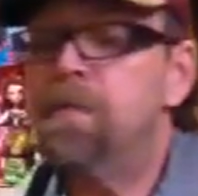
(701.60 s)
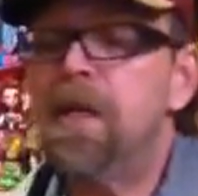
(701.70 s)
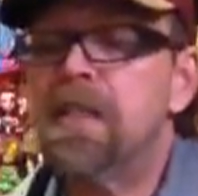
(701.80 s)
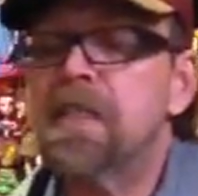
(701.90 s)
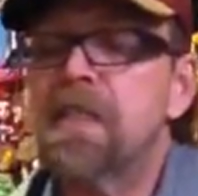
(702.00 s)

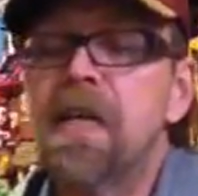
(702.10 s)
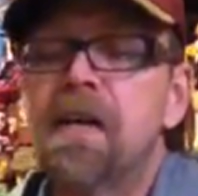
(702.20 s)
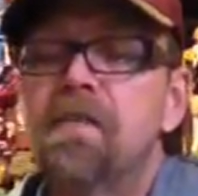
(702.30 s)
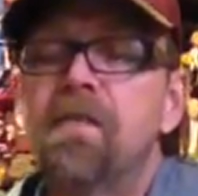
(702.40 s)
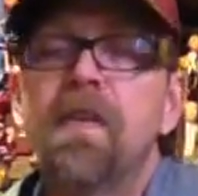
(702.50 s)
bit of
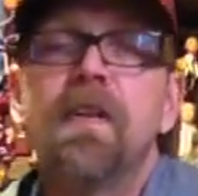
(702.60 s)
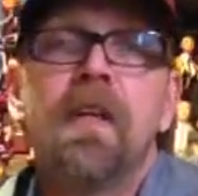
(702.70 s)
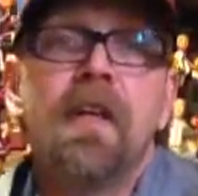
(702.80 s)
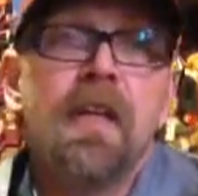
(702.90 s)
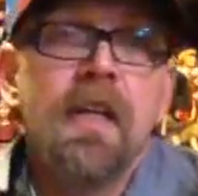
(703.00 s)
stuff.
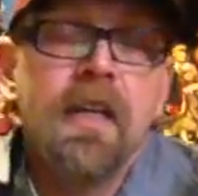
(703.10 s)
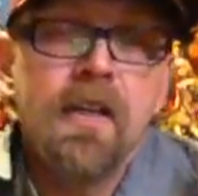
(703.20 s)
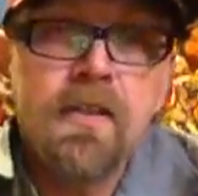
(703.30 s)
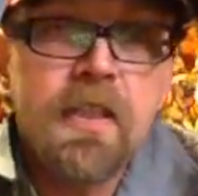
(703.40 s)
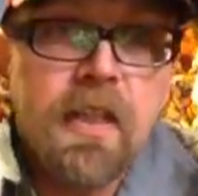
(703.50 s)

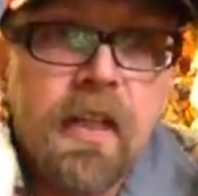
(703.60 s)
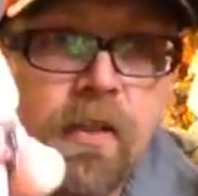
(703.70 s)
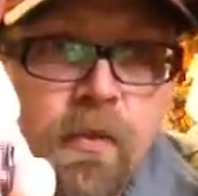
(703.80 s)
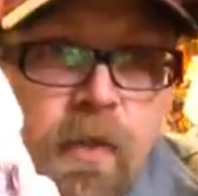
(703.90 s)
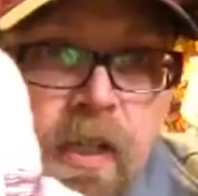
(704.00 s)
Here's
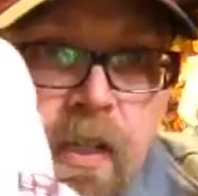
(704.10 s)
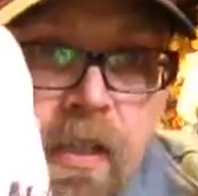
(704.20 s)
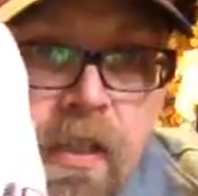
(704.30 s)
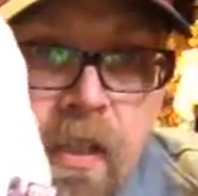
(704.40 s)
another one.